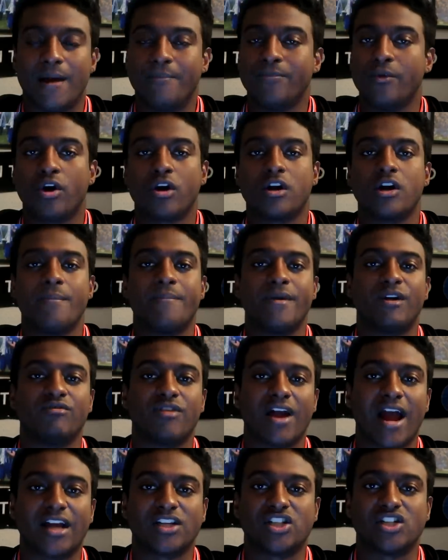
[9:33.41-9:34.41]
I'm not going to be
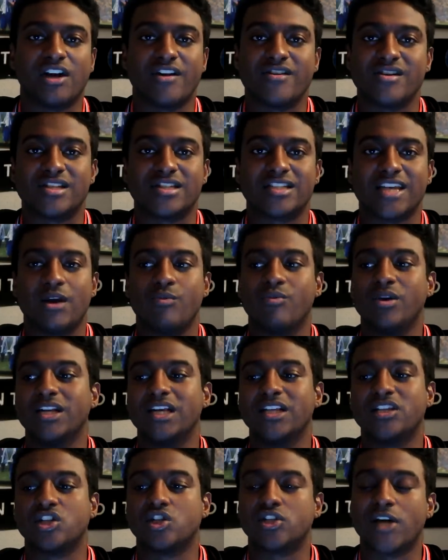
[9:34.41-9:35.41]
reactionary and say we
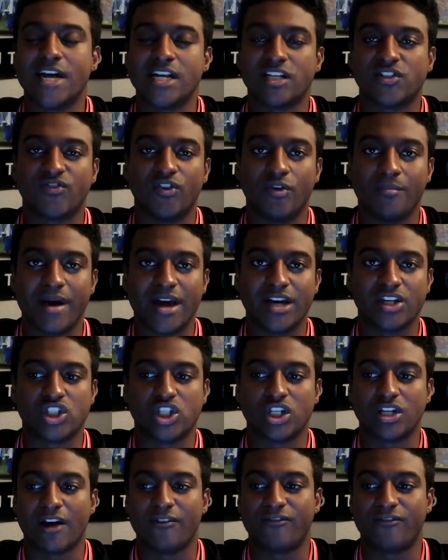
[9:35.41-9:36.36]
need to change formation.